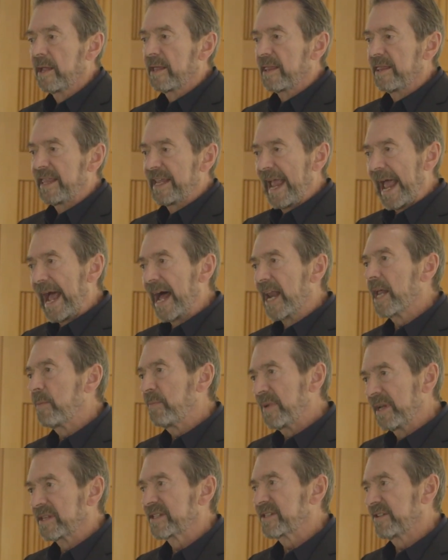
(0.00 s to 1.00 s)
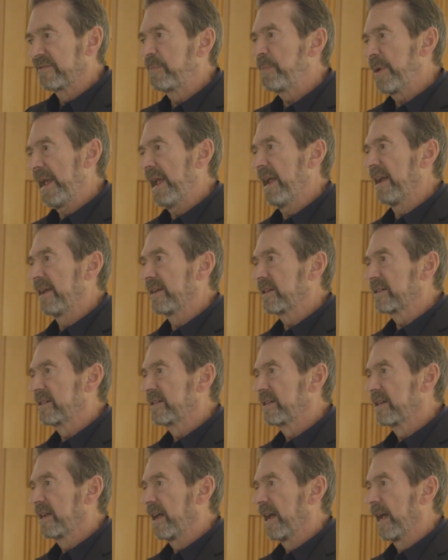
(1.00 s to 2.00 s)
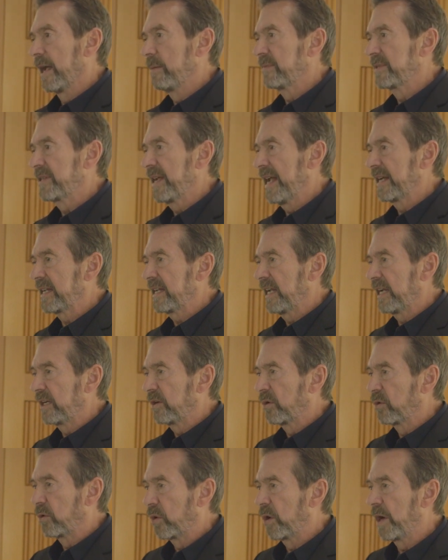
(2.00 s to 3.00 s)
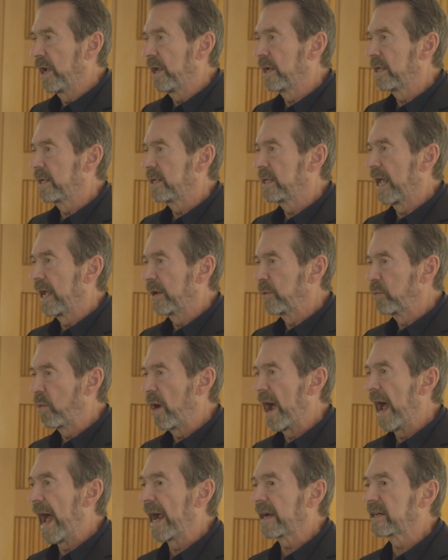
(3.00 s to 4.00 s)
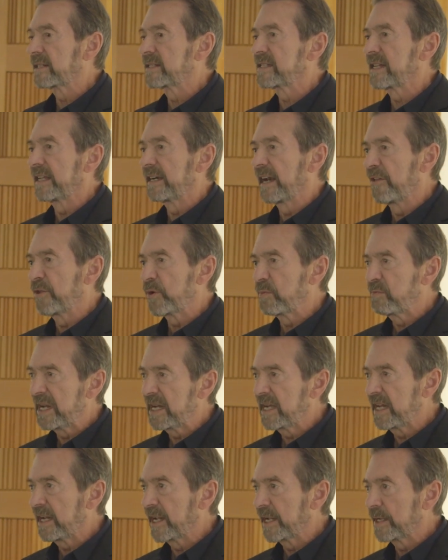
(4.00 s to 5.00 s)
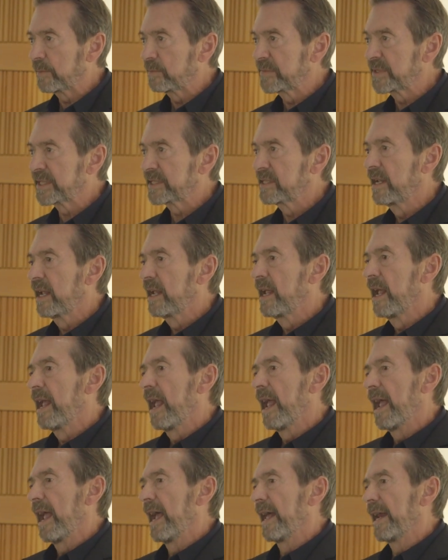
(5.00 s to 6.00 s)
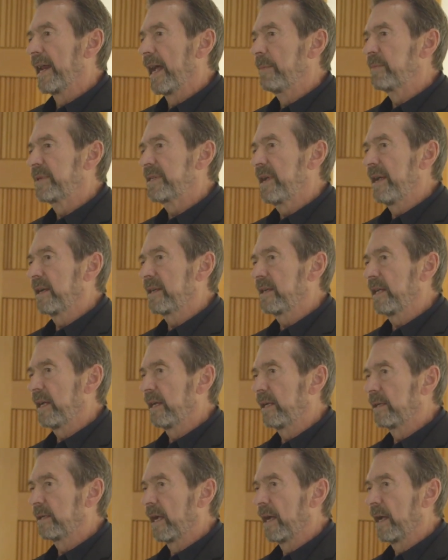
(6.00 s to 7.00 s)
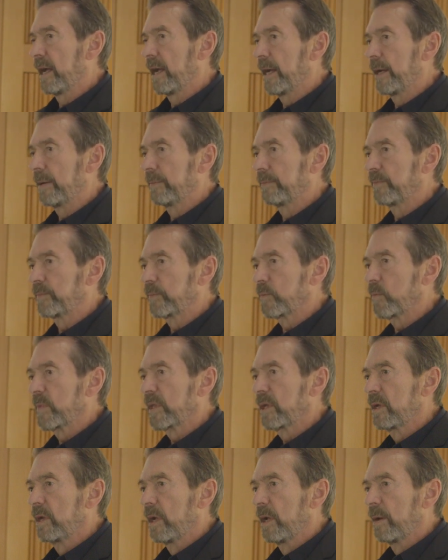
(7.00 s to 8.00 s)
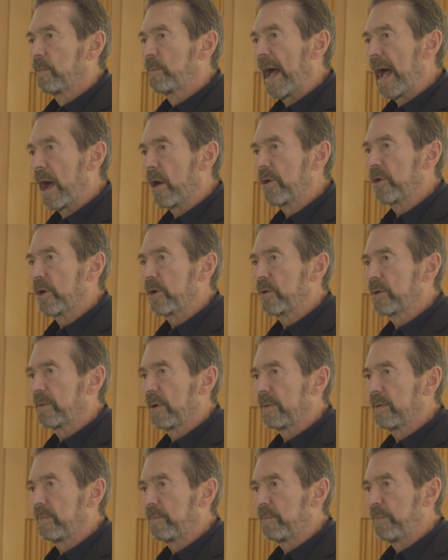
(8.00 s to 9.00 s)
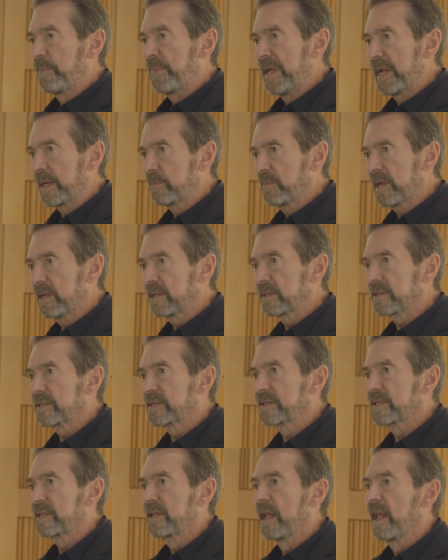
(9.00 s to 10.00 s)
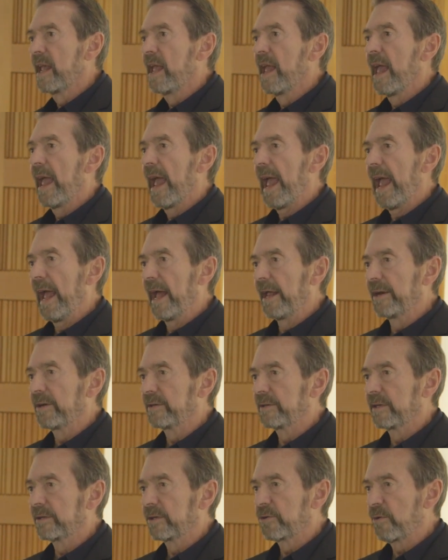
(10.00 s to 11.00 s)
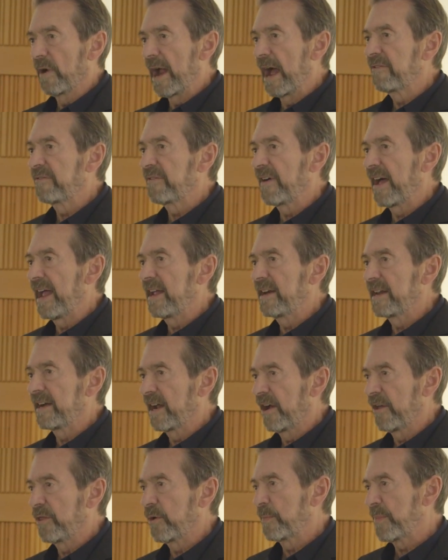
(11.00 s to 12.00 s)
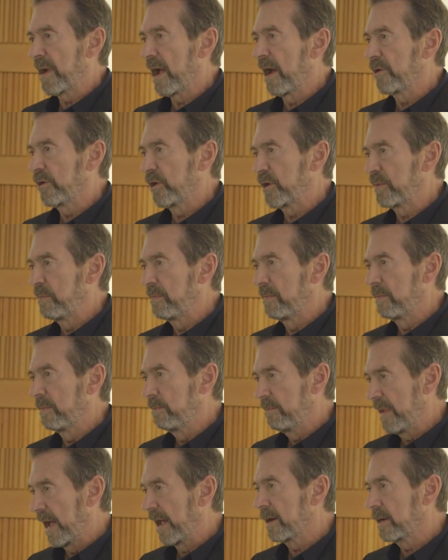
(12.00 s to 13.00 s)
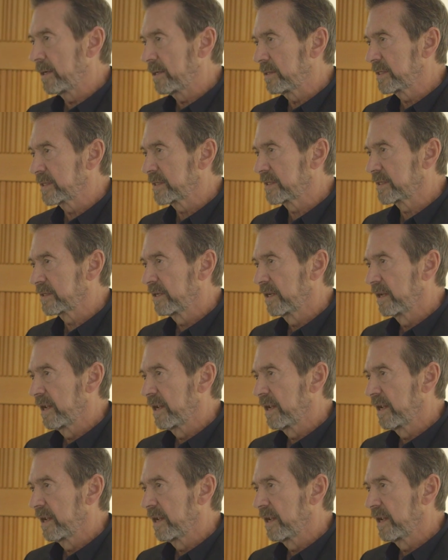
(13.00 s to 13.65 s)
the elements of paint. I'm taking oil and wax and other mediums, and I'm taking um, powdered pigments and graphite and other powdered metals